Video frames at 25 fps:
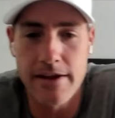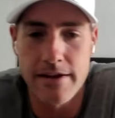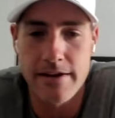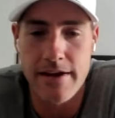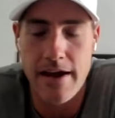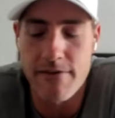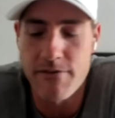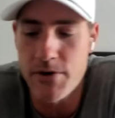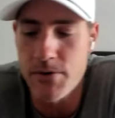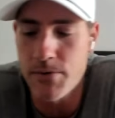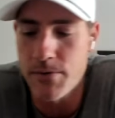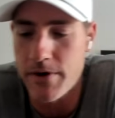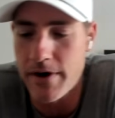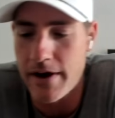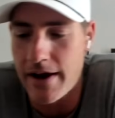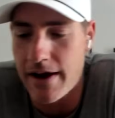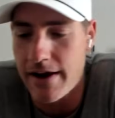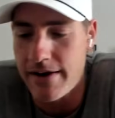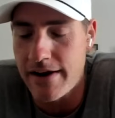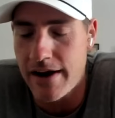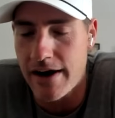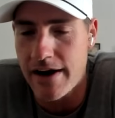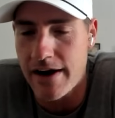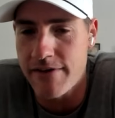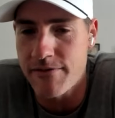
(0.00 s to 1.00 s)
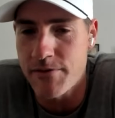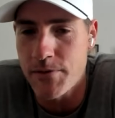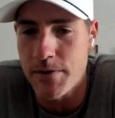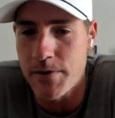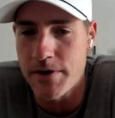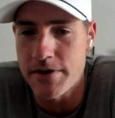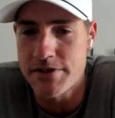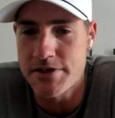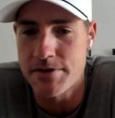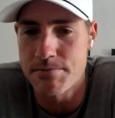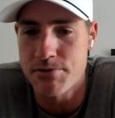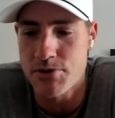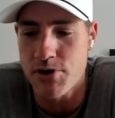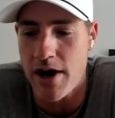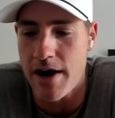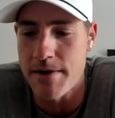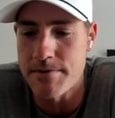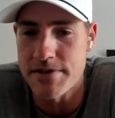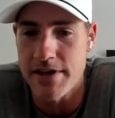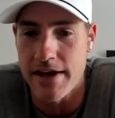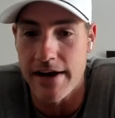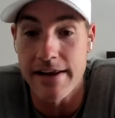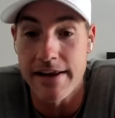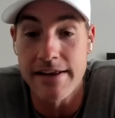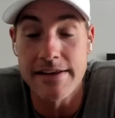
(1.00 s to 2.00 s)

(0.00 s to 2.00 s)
everyone subscribes to that.